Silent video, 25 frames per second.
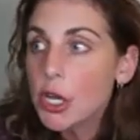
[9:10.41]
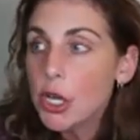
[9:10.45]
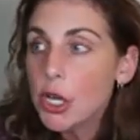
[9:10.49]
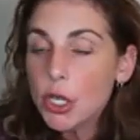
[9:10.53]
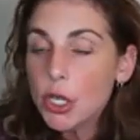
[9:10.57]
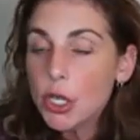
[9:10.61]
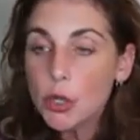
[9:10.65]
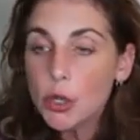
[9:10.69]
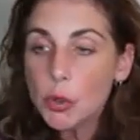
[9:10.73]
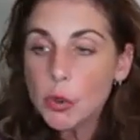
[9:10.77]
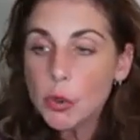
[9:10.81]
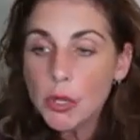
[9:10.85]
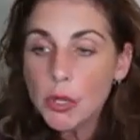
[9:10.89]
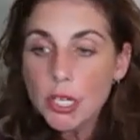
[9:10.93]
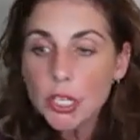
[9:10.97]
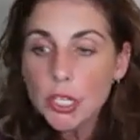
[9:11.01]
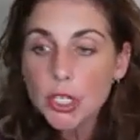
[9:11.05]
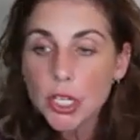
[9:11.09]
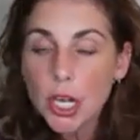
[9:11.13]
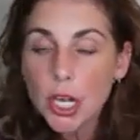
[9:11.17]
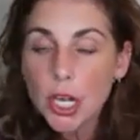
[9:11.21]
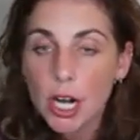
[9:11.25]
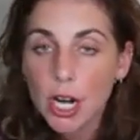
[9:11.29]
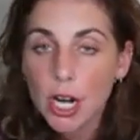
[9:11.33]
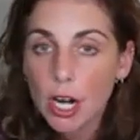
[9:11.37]
You can
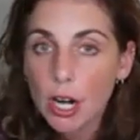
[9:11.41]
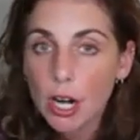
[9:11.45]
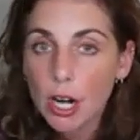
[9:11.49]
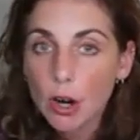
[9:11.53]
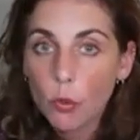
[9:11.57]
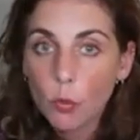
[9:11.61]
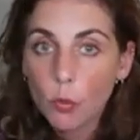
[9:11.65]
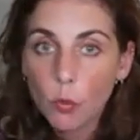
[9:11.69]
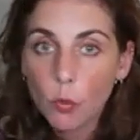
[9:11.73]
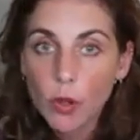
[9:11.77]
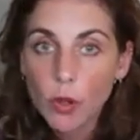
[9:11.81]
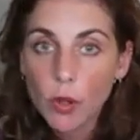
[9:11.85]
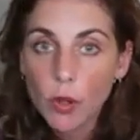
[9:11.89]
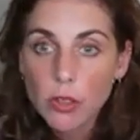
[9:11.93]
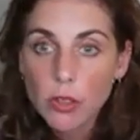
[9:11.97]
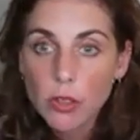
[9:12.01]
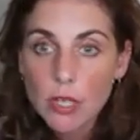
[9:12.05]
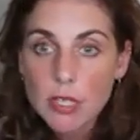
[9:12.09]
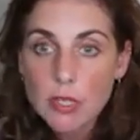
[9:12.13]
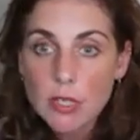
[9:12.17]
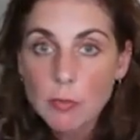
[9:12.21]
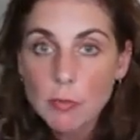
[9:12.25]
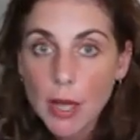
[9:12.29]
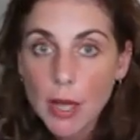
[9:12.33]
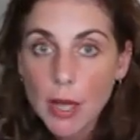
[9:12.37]
share with
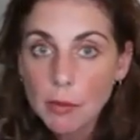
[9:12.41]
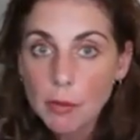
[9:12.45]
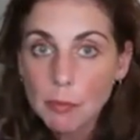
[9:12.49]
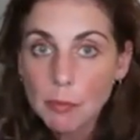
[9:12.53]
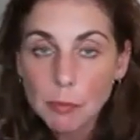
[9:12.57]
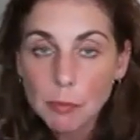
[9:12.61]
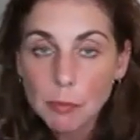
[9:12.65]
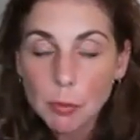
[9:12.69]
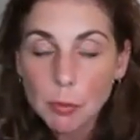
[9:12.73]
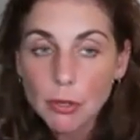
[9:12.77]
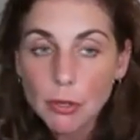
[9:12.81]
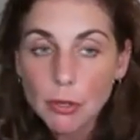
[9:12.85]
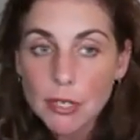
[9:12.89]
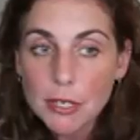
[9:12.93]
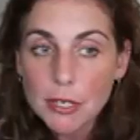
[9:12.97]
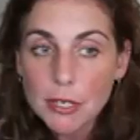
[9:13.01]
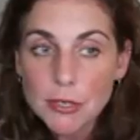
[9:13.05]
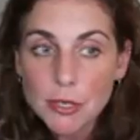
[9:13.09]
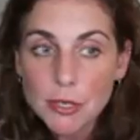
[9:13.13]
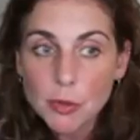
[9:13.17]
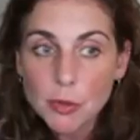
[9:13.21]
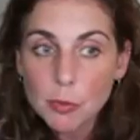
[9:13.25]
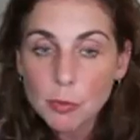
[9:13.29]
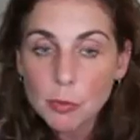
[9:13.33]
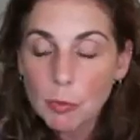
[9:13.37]
as many people as
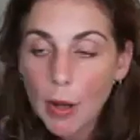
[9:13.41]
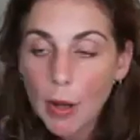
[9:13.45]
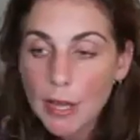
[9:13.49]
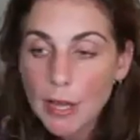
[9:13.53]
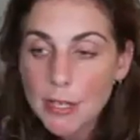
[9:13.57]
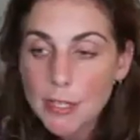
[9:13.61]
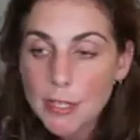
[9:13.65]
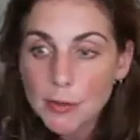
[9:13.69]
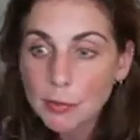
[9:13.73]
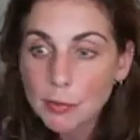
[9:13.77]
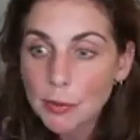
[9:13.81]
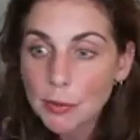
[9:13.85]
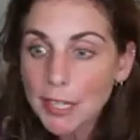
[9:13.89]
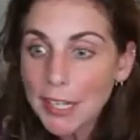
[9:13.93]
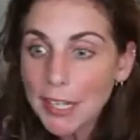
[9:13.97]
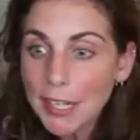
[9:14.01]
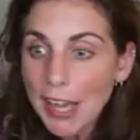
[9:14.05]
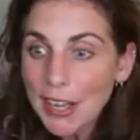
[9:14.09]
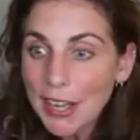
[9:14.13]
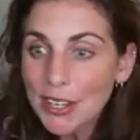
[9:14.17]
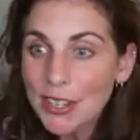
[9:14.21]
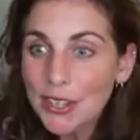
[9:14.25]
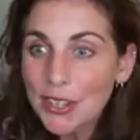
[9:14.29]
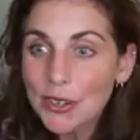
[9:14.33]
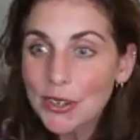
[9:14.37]
you possibly
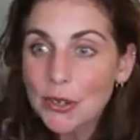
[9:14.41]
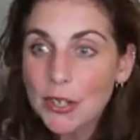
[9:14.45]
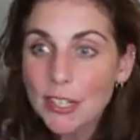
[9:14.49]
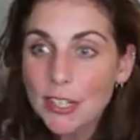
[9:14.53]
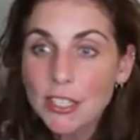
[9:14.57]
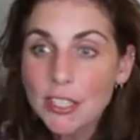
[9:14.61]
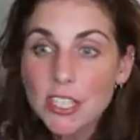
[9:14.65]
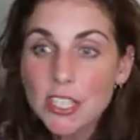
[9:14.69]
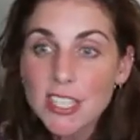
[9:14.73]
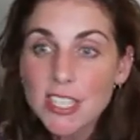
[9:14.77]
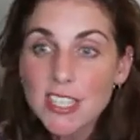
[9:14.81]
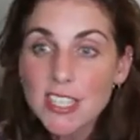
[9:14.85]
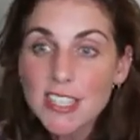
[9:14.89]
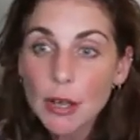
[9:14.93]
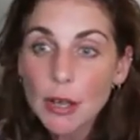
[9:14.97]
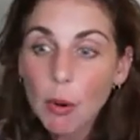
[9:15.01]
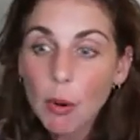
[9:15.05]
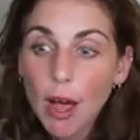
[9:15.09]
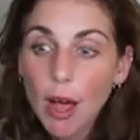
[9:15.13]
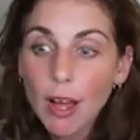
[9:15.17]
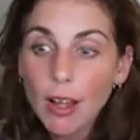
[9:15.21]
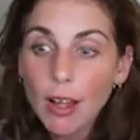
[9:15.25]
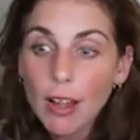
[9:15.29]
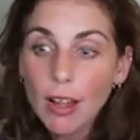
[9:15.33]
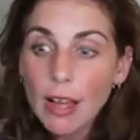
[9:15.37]
can. You can just say,
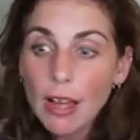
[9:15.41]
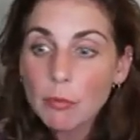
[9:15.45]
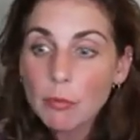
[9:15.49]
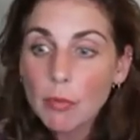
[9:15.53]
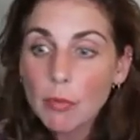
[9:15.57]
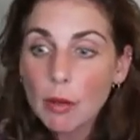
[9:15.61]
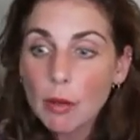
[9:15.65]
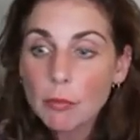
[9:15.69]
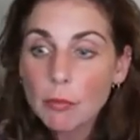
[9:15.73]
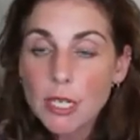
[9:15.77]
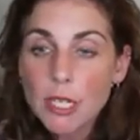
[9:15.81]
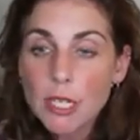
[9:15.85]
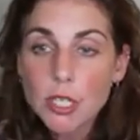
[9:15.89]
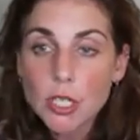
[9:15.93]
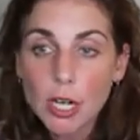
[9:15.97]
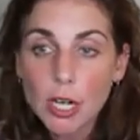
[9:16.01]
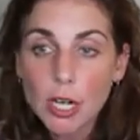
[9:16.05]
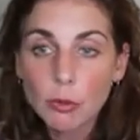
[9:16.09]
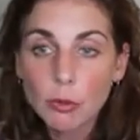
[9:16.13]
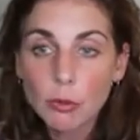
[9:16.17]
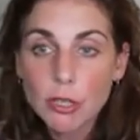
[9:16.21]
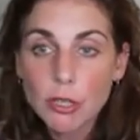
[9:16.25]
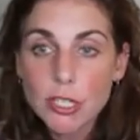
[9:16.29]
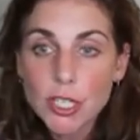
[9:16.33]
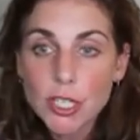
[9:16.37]
well, I'm going to start
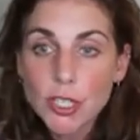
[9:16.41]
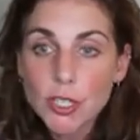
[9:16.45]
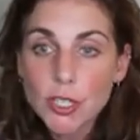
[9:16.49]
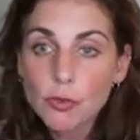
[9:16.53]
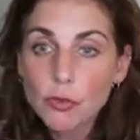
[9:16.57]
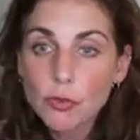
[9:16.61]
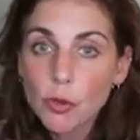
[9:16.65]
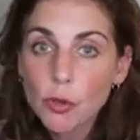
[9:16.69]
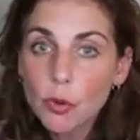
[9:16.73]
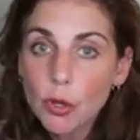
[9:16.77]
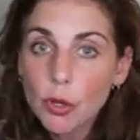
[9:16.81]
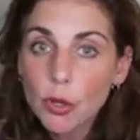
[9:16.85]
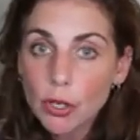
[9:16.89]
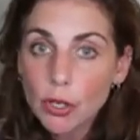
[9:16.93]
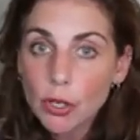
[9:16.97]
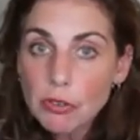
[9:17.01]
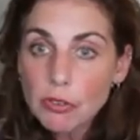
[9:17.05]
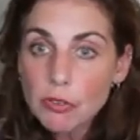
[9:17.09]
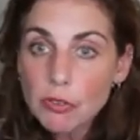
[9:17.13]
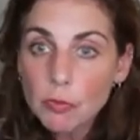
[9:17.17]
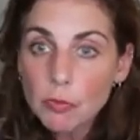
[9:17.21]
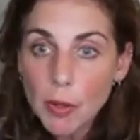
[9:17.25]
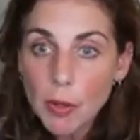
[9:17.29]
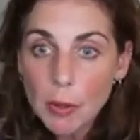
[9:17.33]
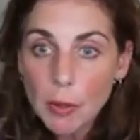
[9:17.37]
with just a few close
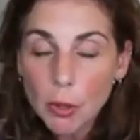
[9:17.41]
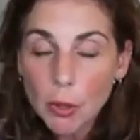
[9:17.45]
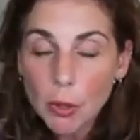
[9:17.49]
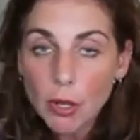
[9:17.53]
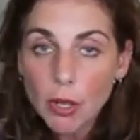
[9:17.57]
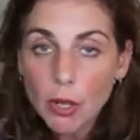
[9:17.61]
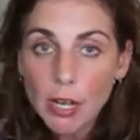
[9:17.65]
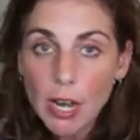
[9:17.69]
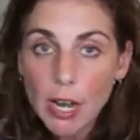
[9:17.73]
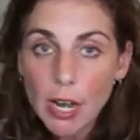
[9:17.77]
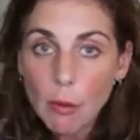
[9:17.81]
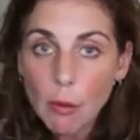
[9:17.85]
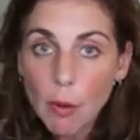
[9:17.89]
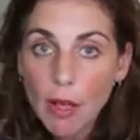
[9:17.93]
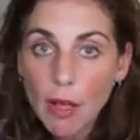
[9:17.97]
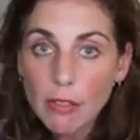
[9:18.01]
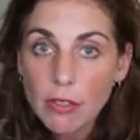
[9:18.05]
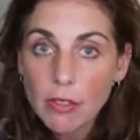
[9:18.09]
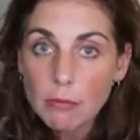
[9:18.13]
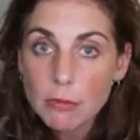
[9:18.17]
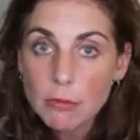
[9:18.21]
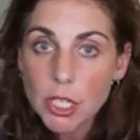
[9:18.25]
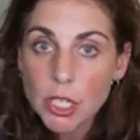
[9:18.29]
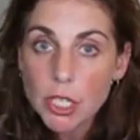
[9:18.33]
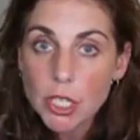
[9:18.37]
people and I want
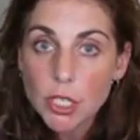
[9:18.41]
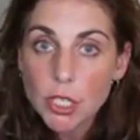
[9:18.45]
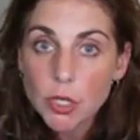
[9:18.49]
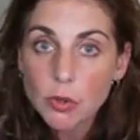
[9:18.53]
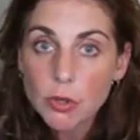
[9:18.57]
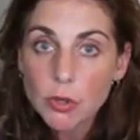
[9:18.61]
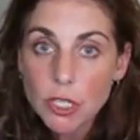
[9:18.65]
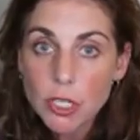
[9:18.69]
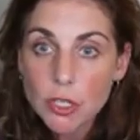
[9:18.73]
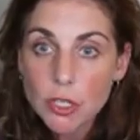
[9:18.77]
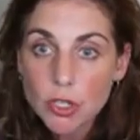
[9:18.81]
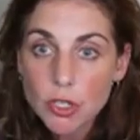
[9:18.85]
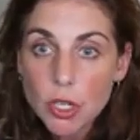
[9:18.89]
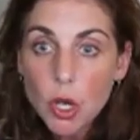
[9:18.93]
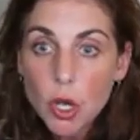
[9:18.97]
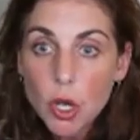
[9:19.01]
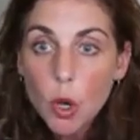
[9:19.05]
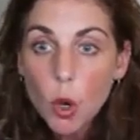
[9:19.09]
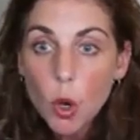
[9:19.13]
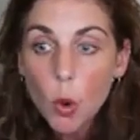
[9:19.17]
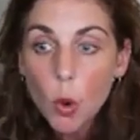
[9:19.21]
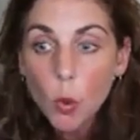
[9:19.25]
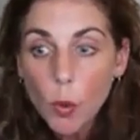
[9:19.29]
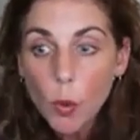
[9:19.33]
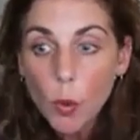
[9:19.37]
them to do this
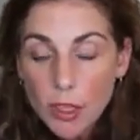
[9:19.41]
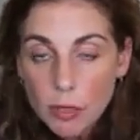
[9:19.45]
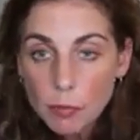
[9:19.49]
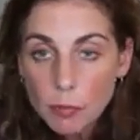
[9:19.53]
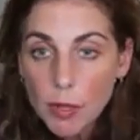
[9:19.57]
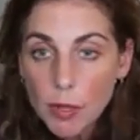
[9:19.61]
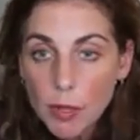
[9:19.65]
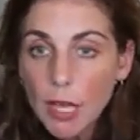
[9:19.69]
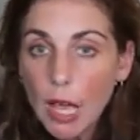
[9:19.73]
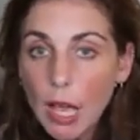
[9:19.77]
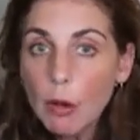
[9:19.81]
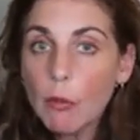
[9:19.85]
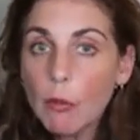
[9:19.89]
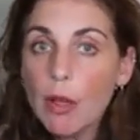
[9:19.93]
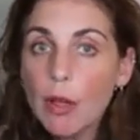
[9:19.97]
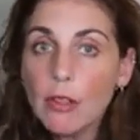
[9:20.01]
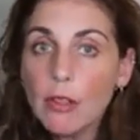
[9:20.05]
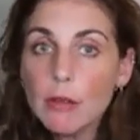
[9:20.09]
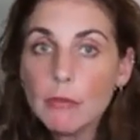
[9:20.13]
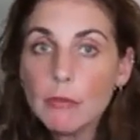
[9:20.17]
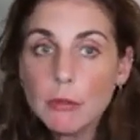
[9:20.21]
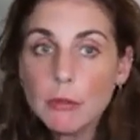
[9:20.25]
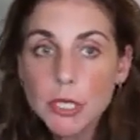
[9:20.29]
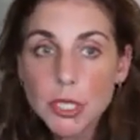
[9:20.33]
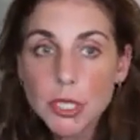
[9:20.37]
with me. I want
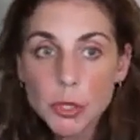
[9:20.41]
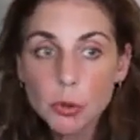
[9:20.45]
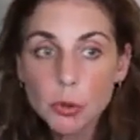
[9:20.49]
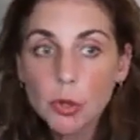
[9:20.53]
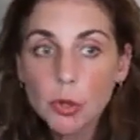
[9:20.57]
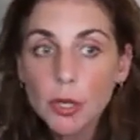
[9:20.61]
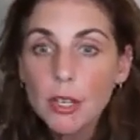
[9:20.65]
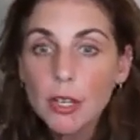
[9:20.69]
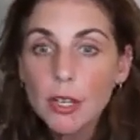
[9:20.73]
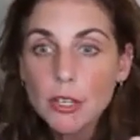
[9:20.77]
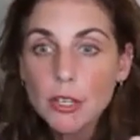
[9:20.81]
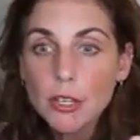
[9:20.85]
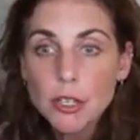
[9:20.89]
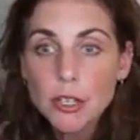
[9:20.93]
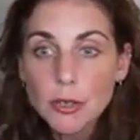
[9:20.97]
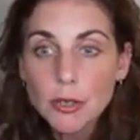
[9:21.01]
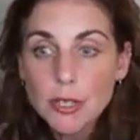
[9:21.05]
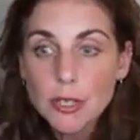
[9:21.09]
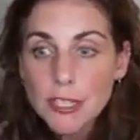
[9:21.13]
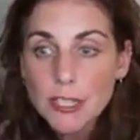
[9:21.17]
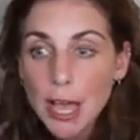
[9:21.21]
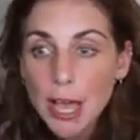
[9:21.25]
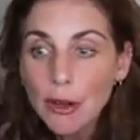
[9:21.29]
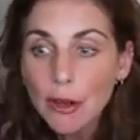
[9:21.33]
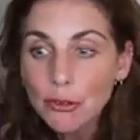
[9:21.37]
them to do
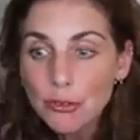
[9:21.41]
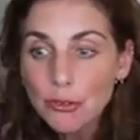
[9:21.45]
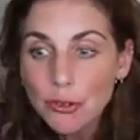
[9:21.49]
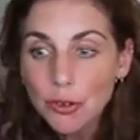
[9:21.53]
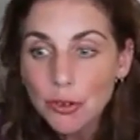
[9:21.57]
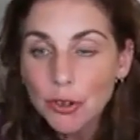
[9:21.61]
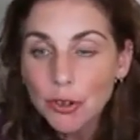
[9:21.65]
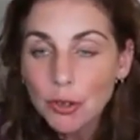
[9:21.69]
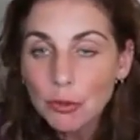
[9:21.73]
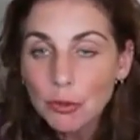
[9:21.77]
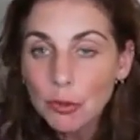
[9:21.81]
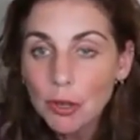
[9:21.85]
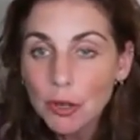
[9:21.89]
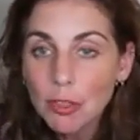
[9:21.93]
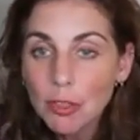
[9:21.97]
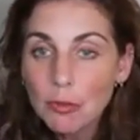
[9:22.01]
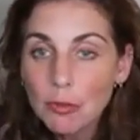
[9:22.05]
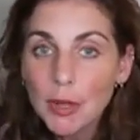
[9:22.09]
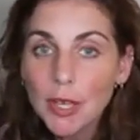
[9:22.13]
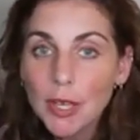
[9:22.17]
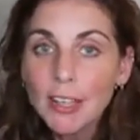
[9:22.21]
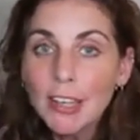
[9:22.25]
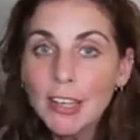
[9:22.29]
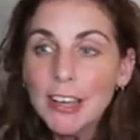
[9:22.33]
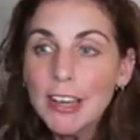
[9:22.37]
this health journey with
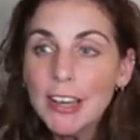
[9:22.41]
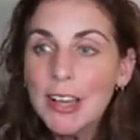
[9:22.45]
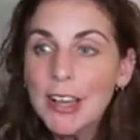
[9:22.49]
me.